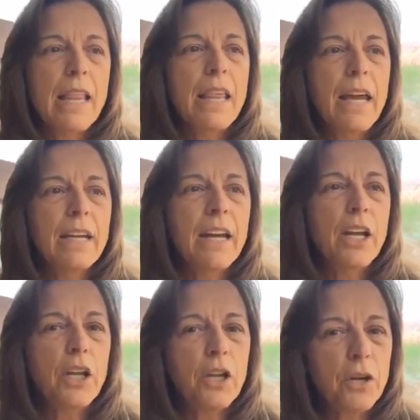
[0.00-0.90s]
then
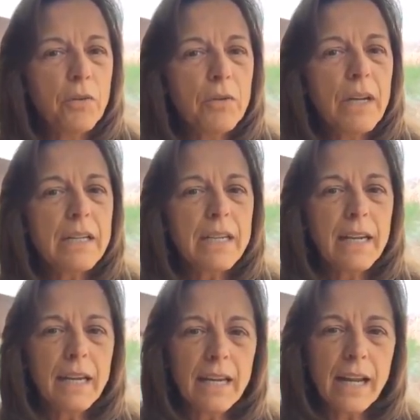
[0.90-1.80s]
you need to
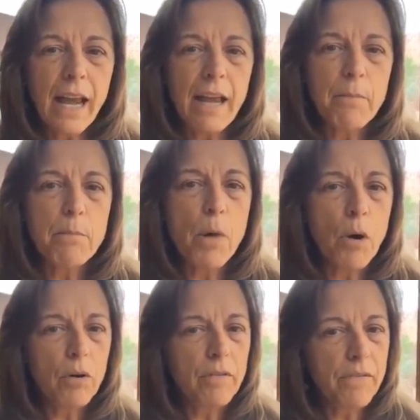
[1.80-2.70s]
get a
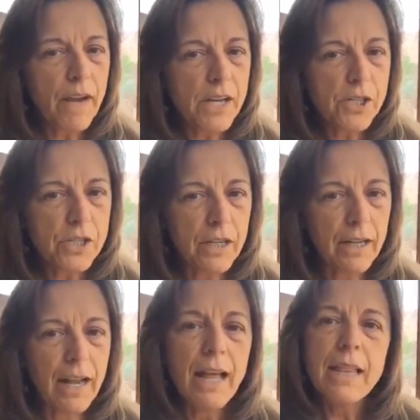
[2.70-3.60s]
motivation